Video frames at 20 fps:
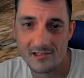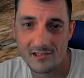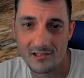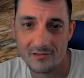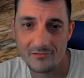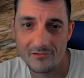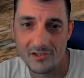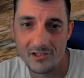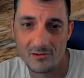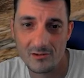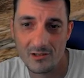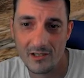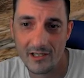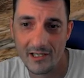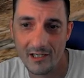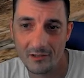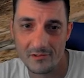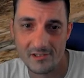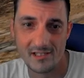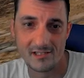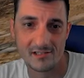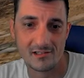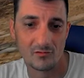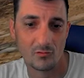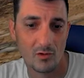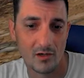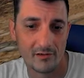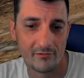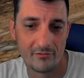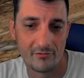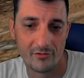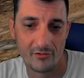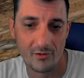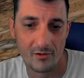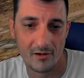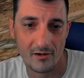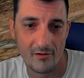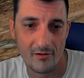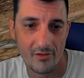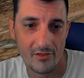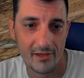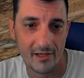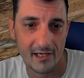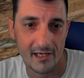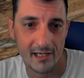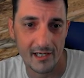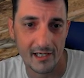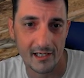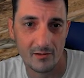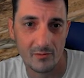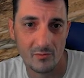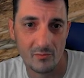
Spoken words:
of 2 and a heat resist of 1 for the